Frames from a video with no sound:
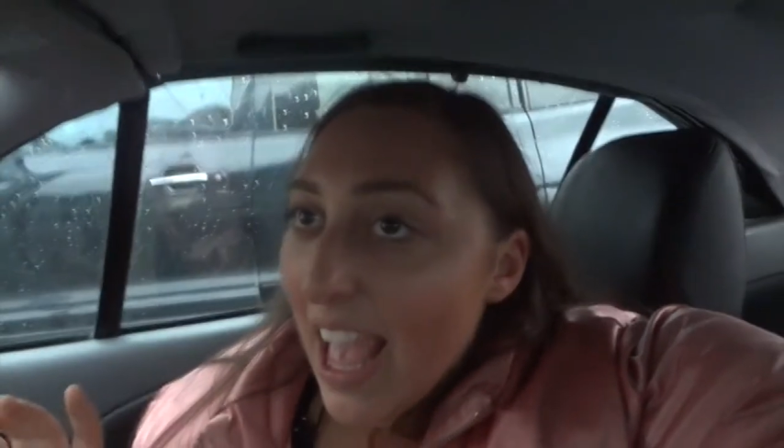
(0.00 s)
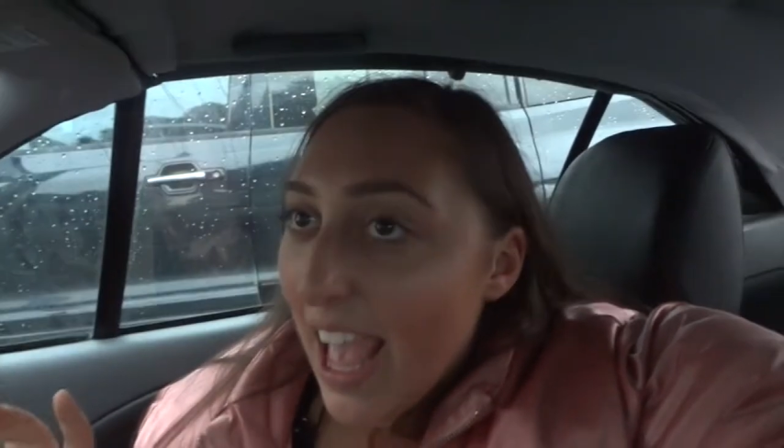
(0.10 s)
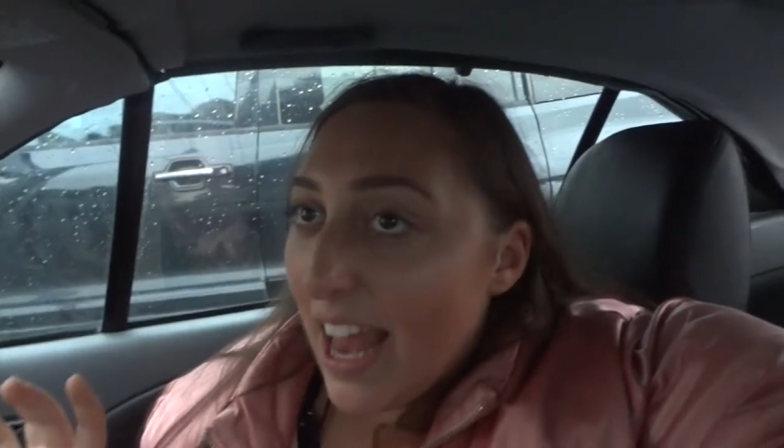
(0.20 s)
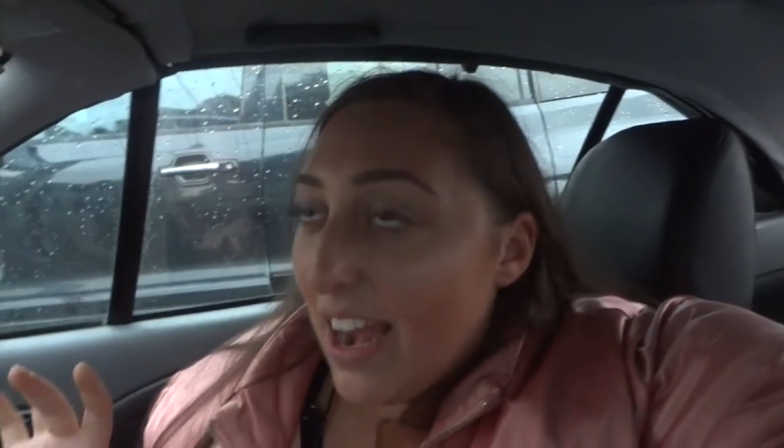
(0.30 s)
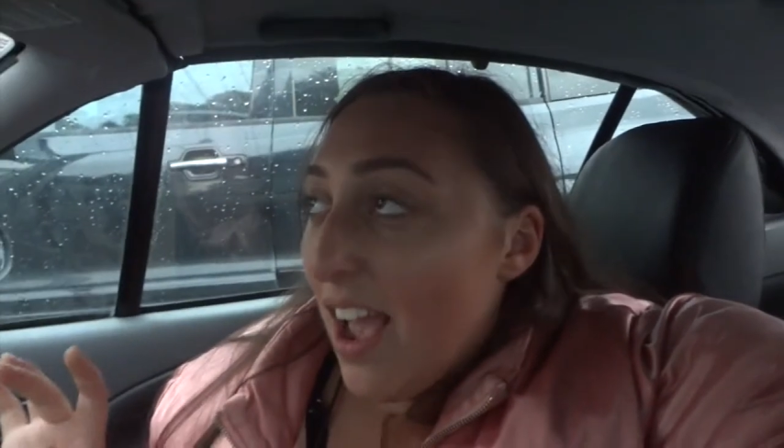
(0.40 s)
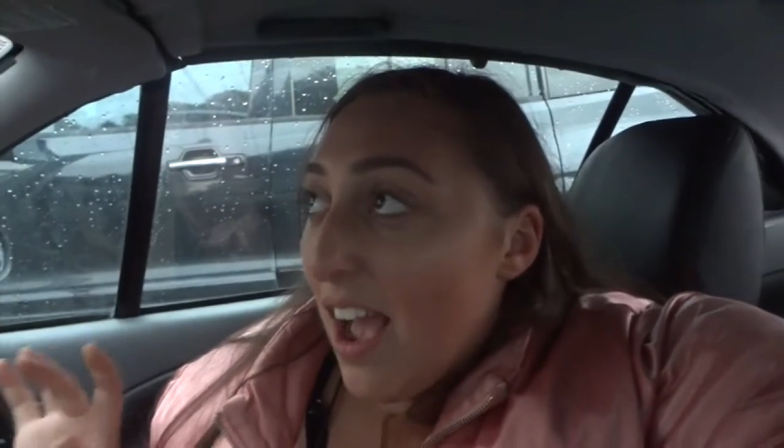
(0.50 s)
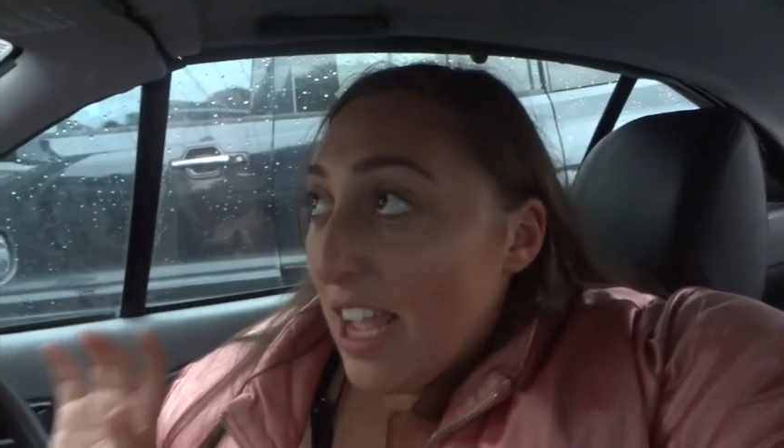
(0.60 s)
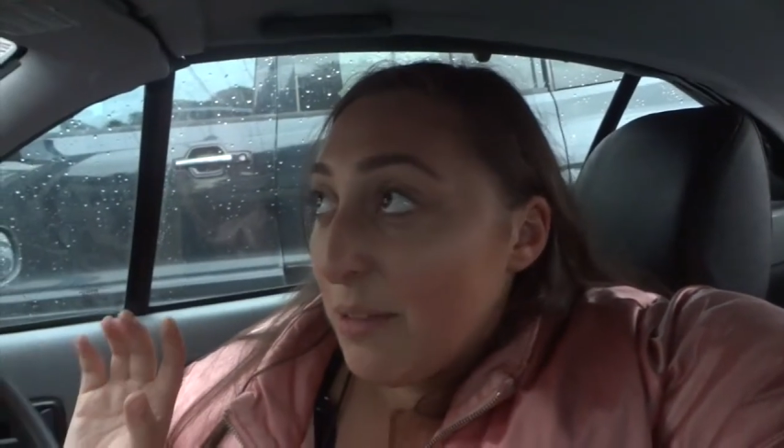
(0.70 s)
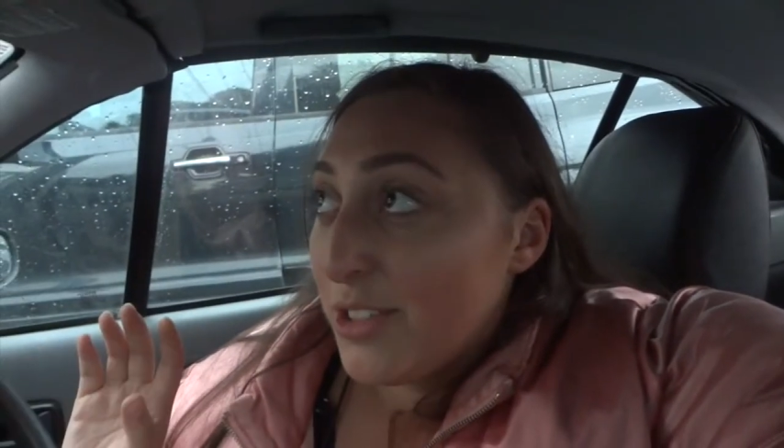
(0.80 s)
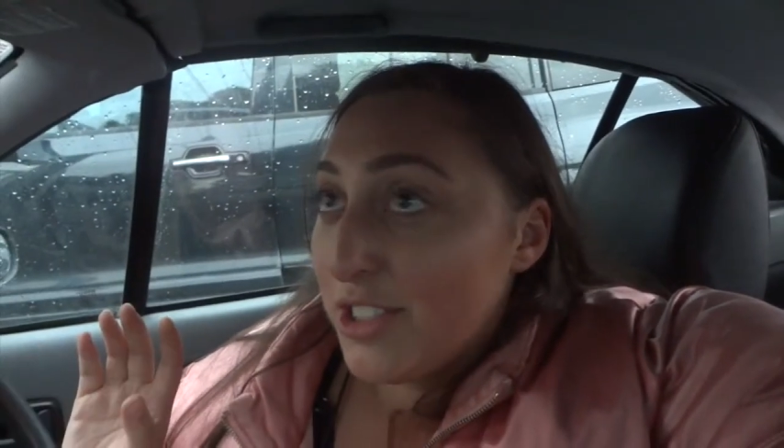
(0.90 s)
and I
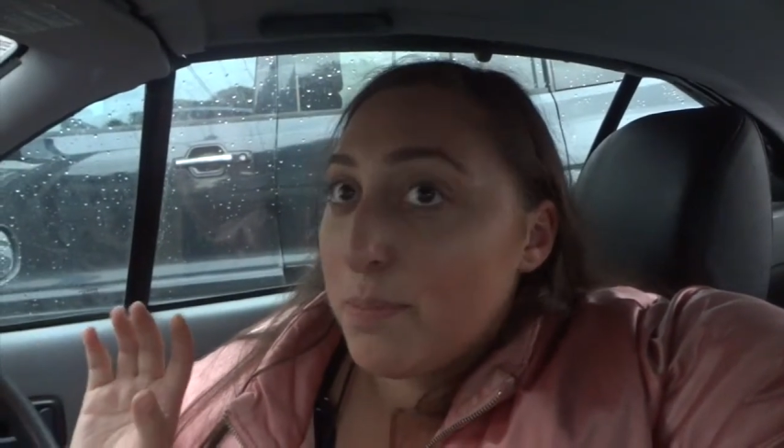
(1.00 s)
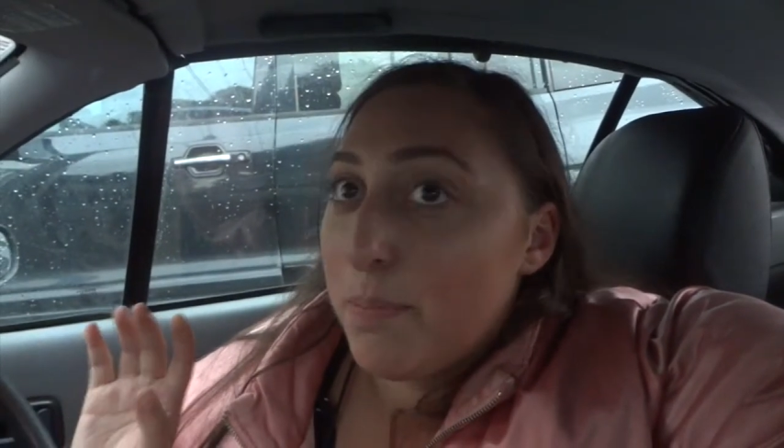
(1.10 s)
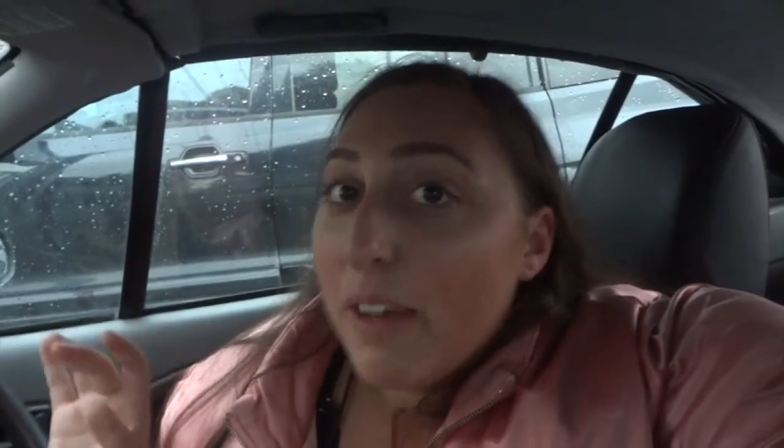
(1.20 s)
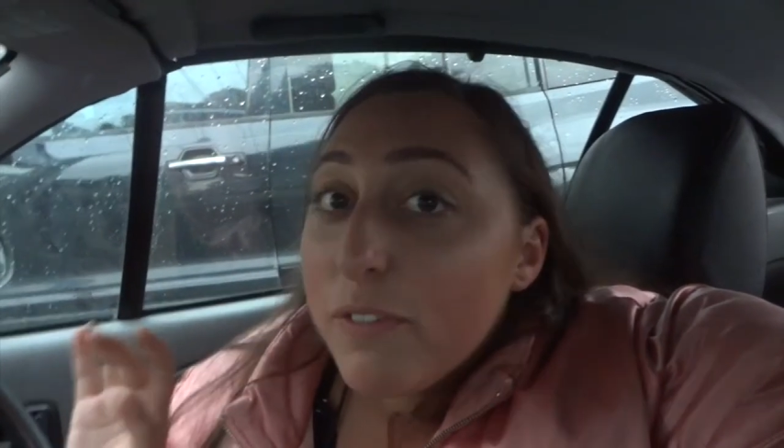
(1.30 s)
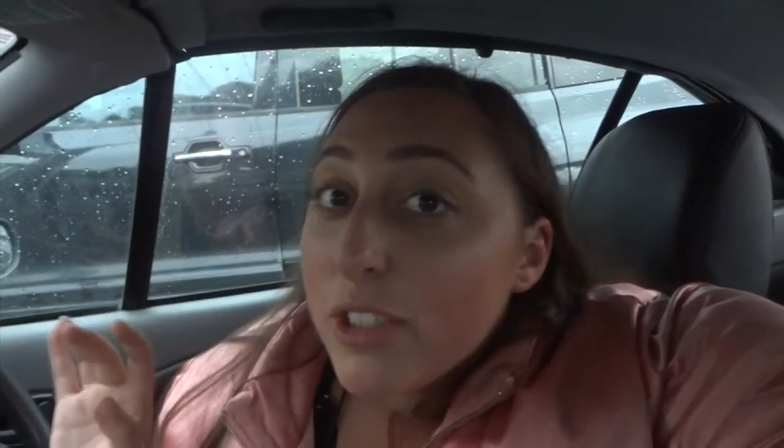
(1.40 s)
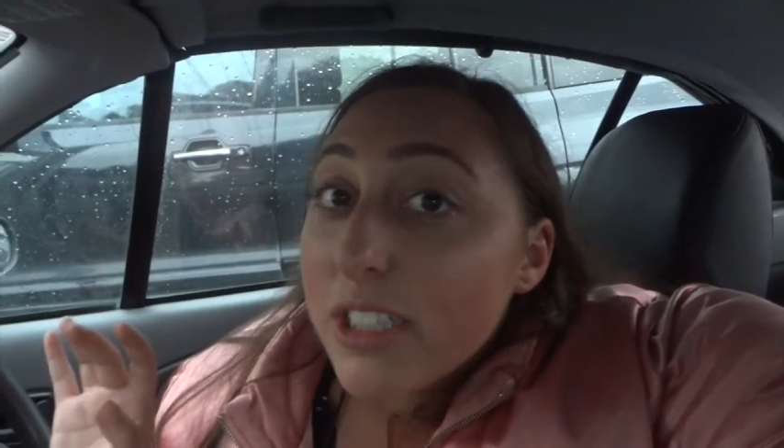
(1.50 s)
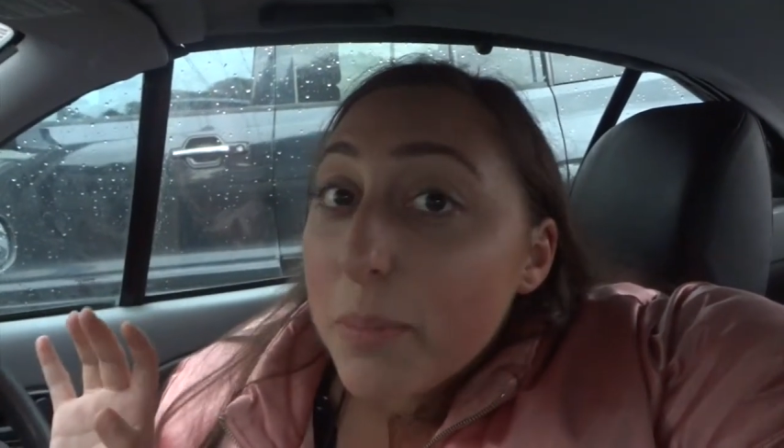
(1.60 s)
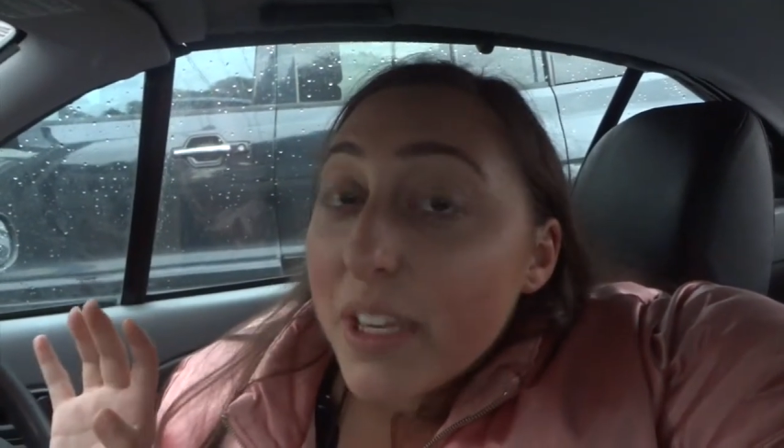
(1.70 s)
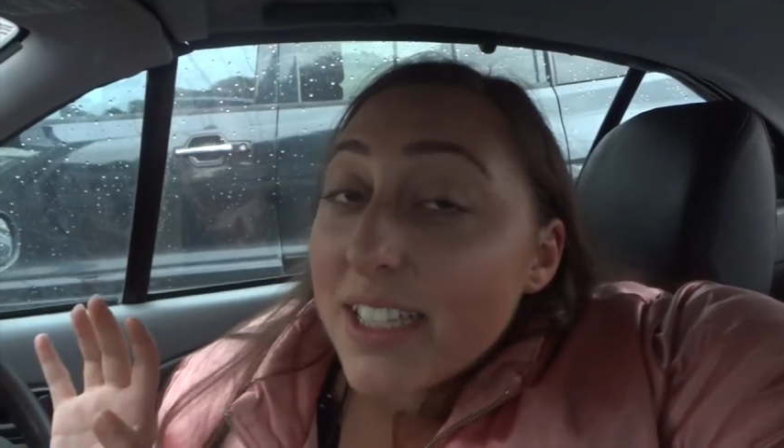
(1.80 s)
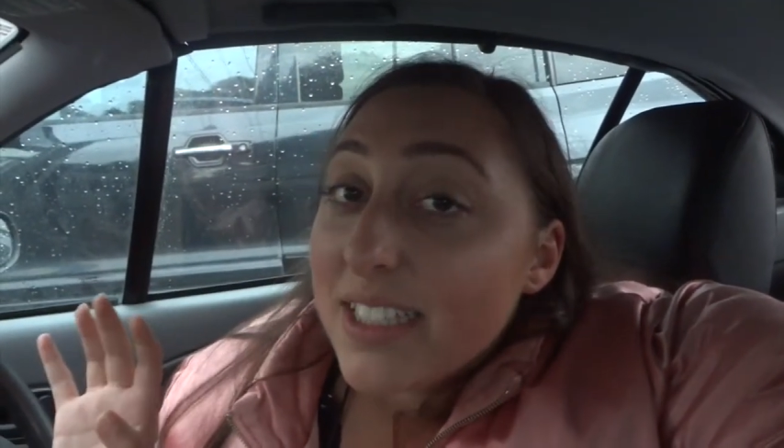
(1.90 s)
am just baffled
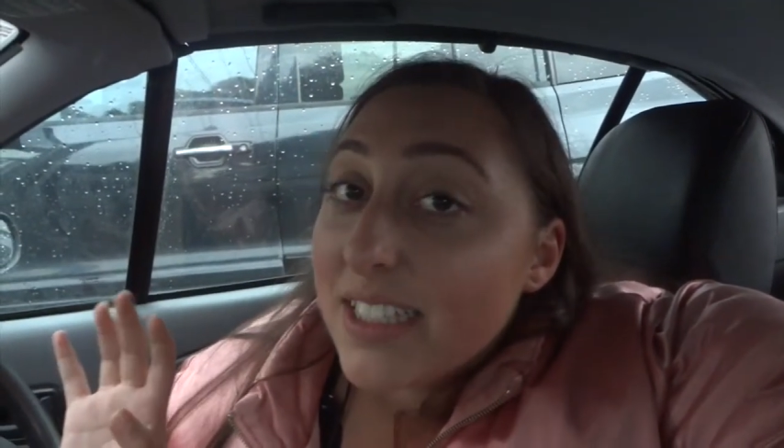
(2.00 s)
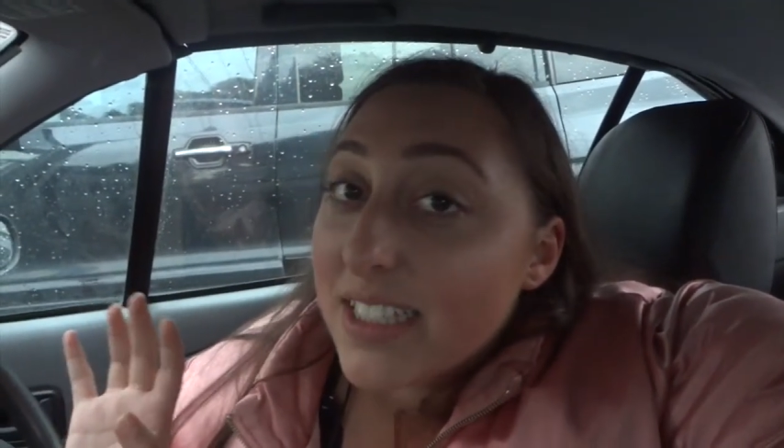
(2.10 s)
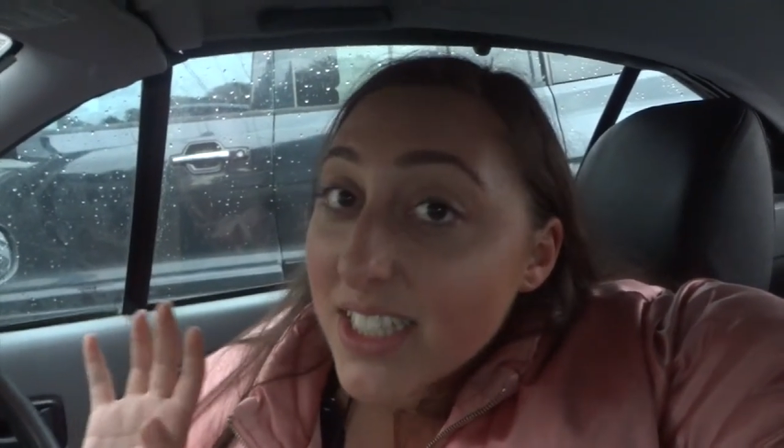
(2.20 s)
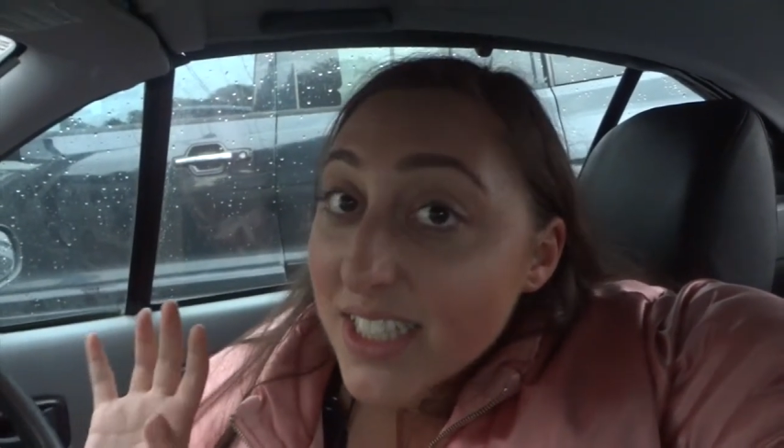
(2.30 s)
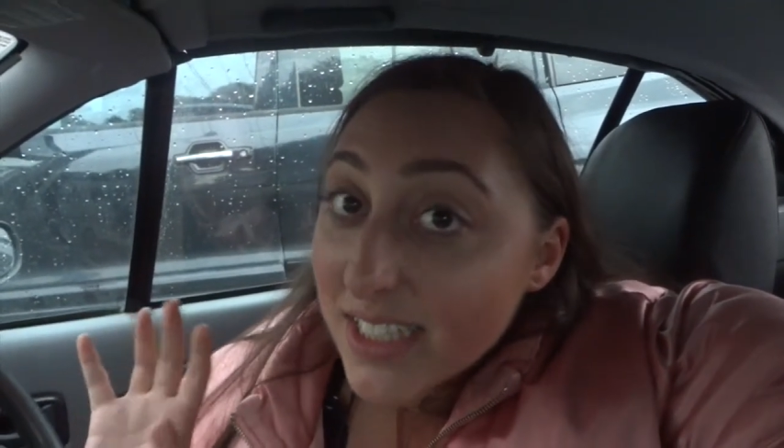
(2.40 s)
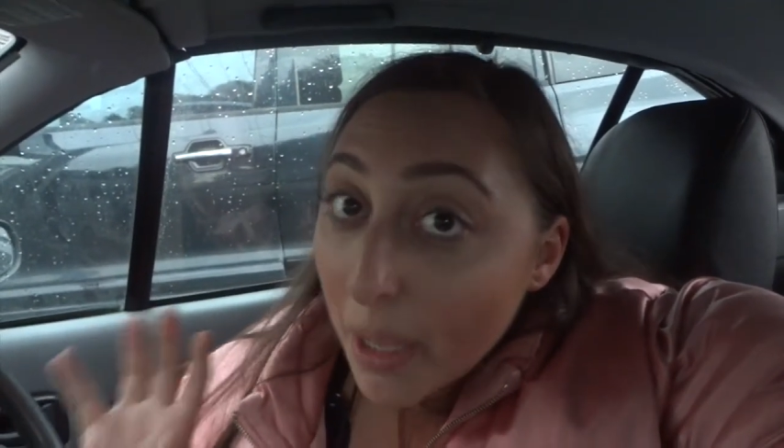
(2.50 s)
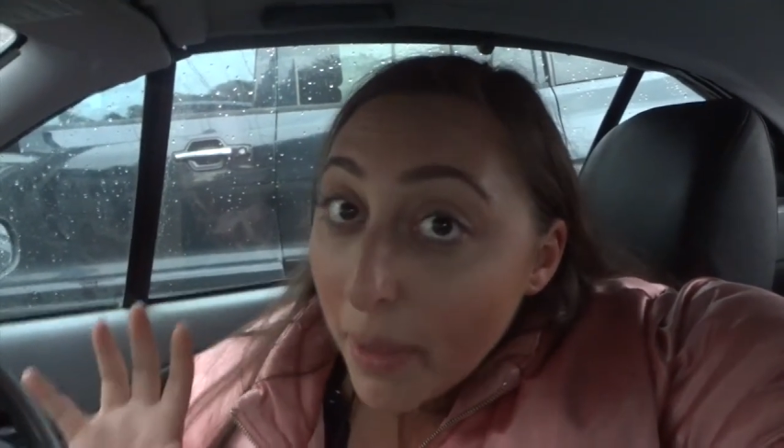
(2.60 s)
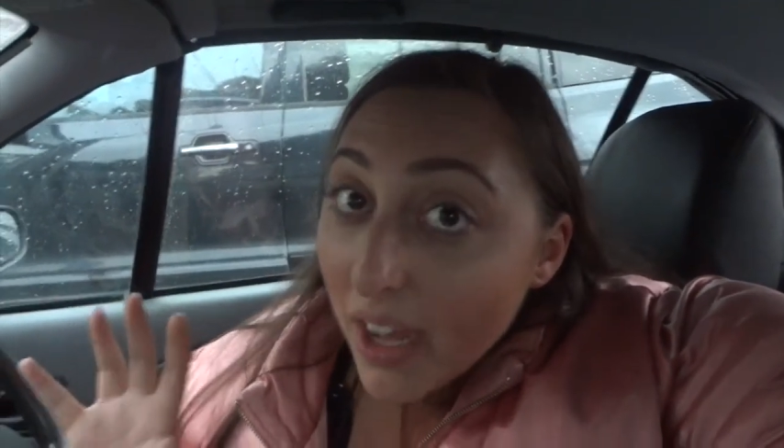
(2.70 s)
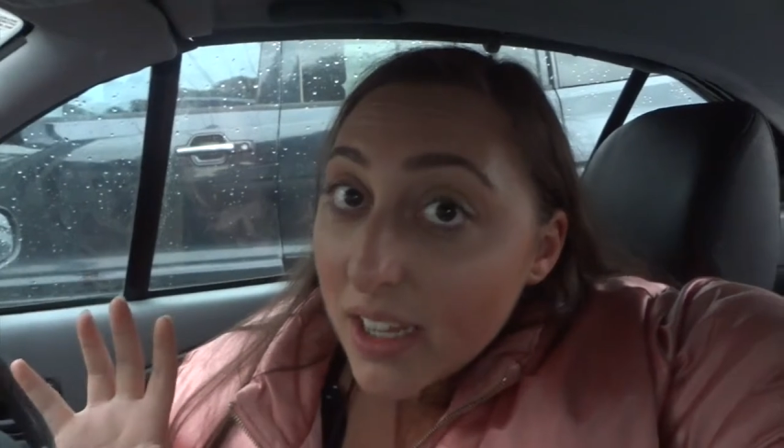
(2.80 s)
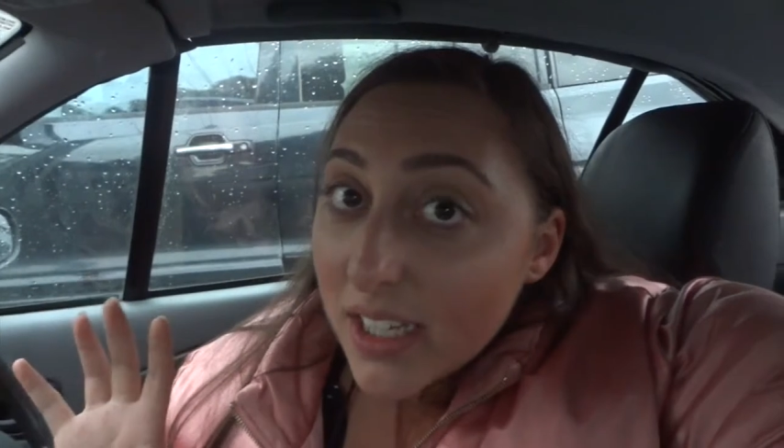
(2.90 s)
because it's
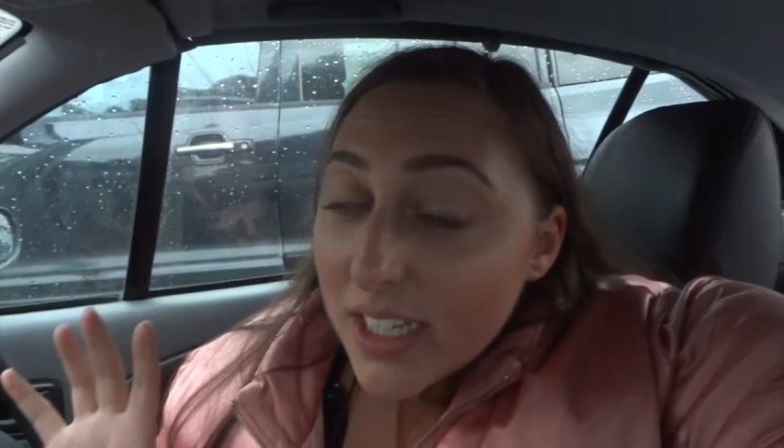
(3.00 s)
summer,